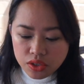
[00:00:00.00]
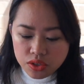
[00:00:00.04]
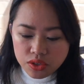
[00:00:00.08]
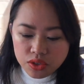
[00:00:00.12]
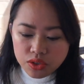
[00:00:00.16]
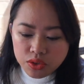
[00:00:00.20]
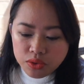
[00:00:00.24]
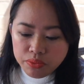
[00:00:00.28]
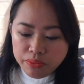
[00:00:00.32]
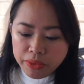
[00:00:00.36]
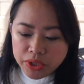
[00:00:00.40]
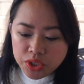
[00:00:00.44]

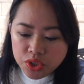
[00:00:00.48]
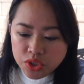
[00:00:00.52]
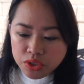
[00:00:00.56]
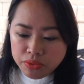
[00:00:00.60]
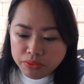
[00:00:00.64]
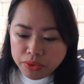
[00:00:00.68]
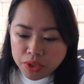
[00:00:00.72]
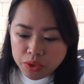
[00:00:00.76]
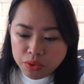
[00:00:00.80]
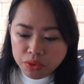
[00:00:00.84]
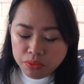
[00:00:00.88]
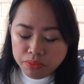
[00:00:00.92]
So
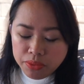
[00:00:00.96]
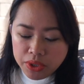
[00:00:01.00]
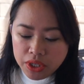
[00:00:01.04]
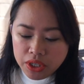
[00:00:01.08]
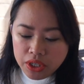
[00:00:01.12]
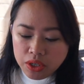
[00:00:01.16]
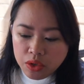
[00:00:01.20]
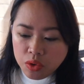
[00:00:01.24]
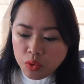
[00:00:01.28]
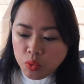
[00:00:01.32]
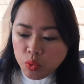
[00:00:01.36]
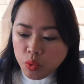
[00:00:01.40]
measurement will
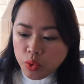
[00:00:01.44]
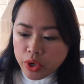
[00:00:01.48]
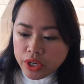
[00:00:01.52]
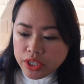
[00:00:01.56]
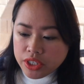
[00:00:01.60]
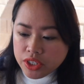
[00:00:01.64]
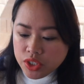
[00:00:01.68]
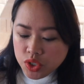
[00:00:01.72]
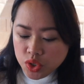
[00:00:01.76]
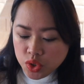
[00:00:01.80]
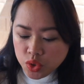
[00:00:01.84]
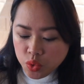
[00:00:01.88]
be
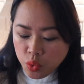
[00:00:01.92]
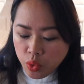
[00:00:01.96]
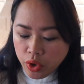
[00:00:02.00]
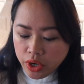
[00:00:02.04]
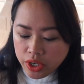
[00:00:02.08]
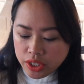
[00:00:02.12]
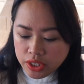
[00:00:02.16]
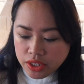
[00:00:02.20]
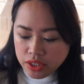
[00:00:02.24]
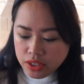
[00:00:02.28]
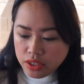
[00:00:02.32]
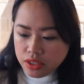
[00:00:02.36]
1:1.
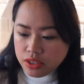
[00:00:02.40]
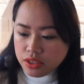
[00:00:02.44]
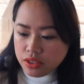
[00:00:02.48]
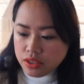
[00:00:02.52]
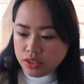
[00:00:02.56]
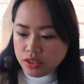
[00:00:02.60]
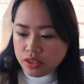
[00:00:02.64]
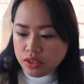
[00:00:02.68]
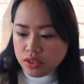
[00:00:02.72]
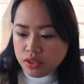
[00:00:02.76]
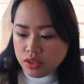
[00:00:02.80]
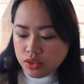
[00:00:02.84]

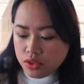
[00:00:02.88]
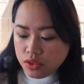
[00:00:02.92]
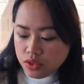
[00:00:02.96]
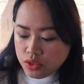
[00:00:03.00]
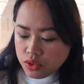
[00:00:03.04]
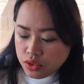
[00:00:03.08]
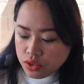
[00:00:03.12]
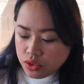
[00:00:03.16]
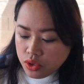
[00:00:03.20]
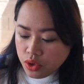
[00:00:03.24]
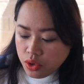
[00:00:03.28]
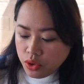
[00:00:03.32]

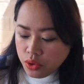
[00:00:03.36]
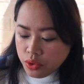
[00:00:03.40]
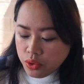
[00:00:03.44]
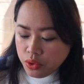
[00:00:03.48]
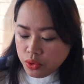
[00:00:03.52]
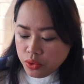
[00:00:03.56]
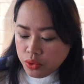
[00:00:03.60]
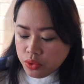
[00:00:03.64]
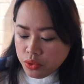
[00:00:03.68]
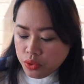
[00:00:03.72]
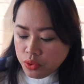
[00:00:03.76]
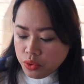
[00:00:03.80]
So
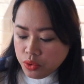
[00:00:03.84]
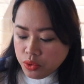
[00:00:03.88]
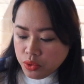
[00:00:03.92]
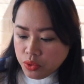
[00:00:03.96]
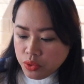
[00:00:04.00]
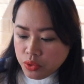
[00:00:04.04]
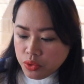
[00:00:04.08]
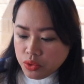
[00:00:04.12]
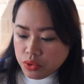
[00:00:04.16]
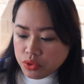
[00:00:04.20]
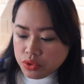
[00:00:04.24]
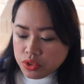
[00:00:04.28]

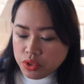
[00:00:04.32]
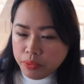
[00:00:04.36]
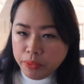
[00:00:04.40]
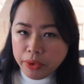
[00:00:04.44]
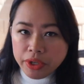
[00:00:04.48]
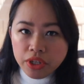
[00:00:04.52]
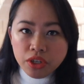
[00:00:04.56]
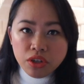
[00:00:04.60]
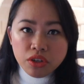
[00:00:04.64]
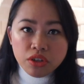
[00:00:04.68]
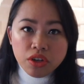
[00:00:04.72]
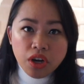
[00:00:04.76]

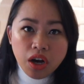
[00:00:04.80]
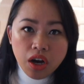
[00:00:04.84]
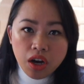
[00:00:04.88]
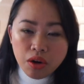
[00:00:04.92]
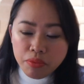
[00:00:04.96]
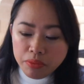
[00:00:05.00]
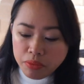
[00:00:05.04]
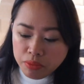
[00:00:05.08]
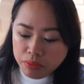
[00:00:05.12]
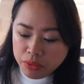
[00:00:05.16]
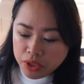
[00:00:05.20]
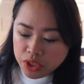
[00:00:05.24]
depending on how
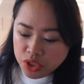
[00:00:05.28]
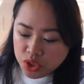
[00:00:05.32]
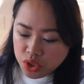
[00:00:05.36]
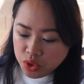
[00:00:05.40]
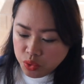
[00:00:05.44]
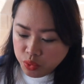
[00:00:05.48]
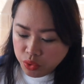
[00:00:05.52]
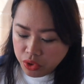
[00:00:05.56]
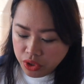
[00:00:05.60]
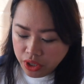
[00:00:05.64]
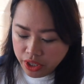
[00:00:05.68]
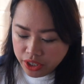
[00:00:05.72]
much
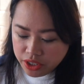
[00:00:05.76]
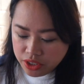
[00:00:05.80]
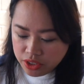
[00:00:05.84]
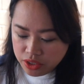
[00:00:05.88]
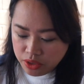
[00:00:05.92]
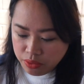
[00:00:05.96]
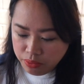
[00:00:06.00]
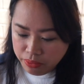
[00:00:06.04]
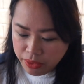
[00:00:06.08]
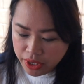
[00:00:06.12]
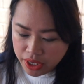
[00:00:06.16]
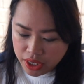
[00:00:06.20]
you would like
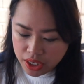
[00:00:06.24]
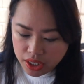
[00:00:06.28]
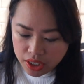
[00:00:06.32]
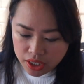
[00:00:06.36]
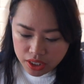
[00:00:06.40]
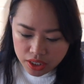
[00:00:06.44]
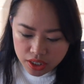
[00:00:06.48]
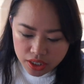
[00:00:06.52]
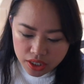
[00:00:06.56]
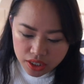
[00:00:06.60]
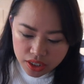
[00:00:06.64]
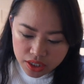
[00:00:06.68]
to
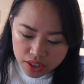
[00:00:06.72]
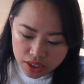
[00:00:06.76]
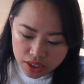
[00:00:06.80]
make.